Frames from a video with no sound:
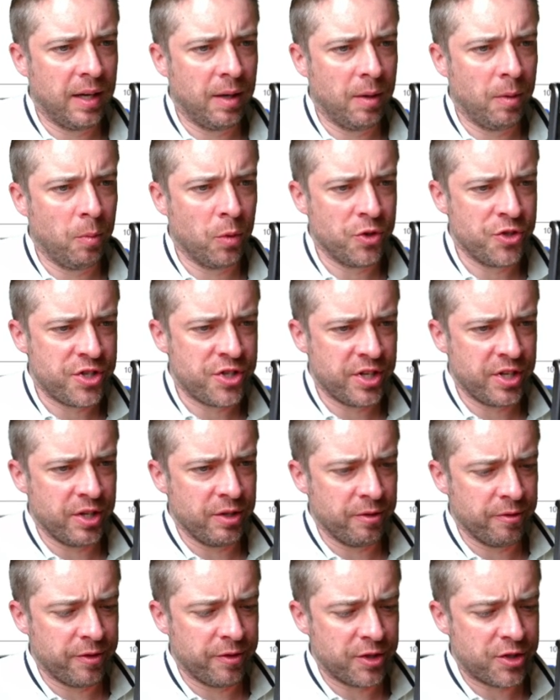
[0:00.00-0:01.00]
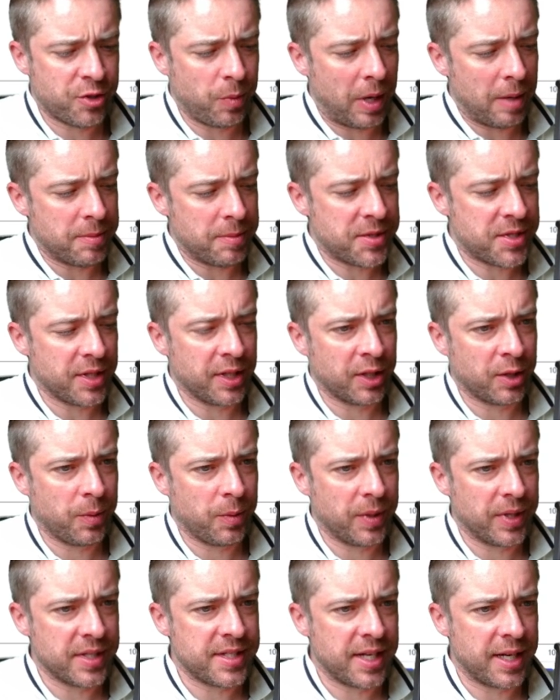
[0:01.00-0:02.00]
Once you've swept
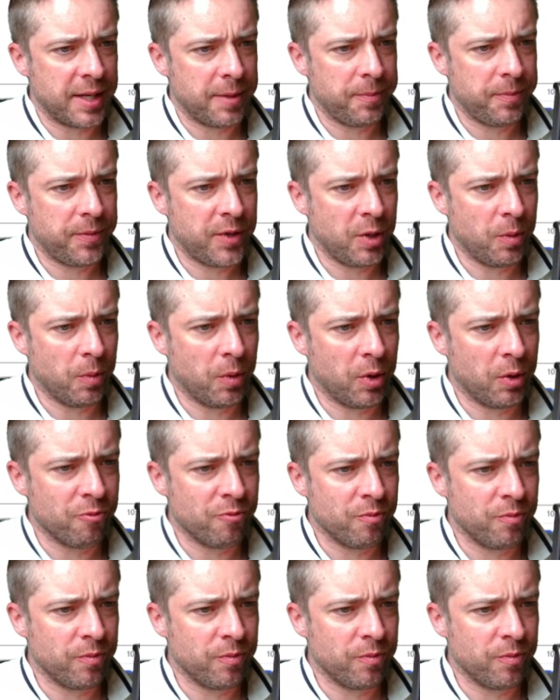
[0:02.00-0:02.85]
liquidity, you want to